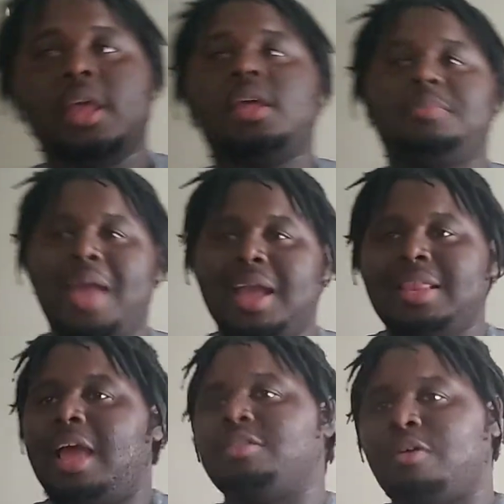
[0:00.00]

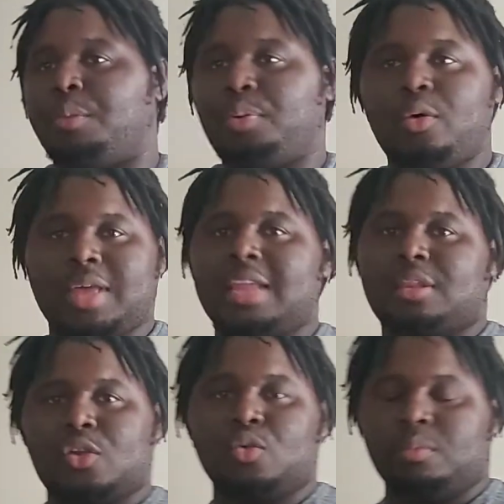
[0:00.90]
SmackDown is going to pull
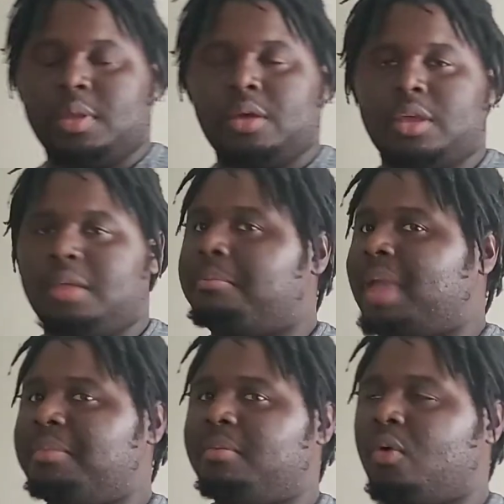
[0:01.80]
its 2 million,
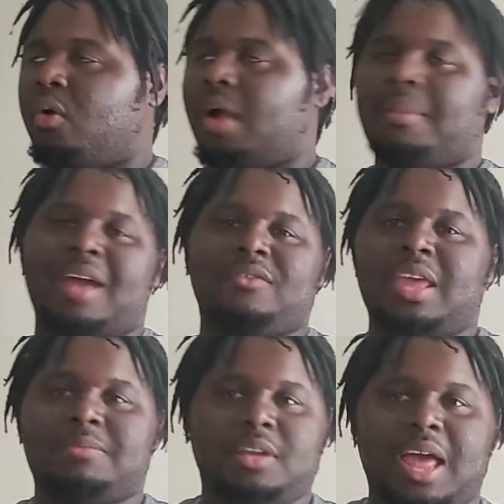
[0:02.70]
maybe more. I haven't
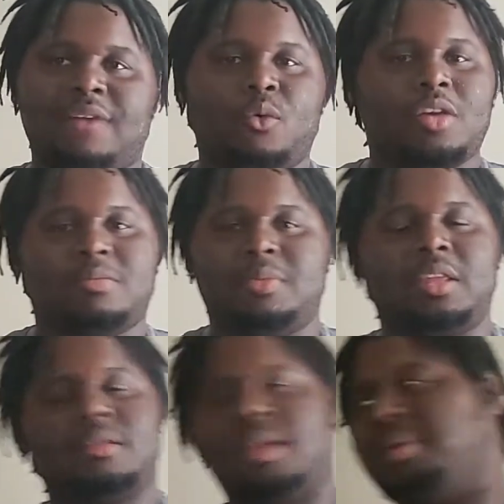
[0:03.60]
kept up
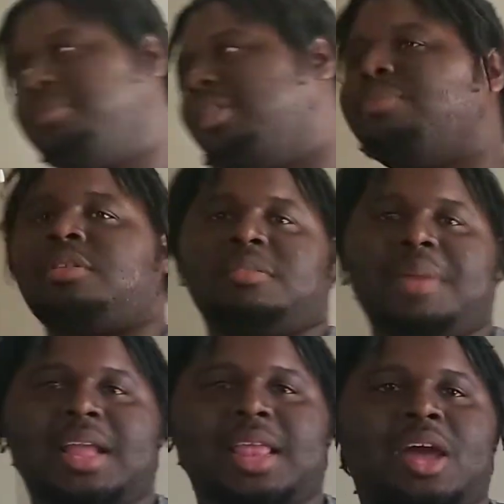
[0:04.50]
the numbers on
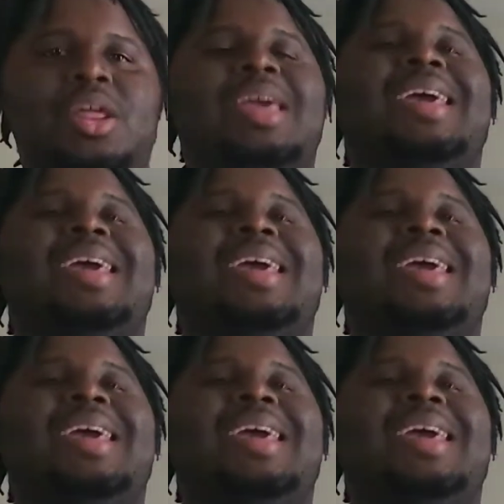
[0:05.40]
SmackDown.